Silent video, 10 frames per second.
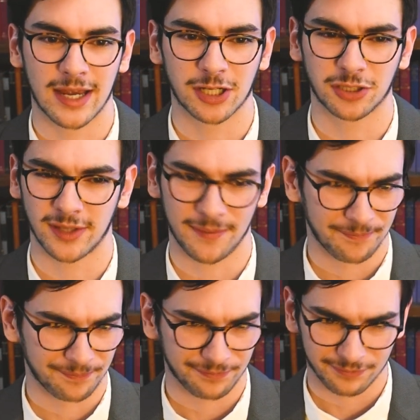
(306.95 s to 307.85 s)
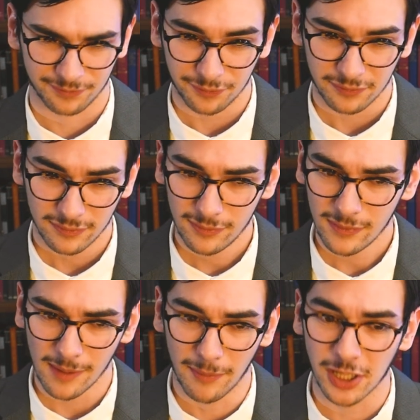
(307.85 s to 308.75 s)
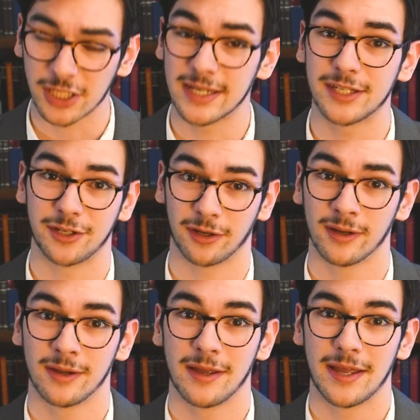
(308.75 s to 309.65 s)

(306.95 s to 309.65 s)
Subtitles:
actually much easier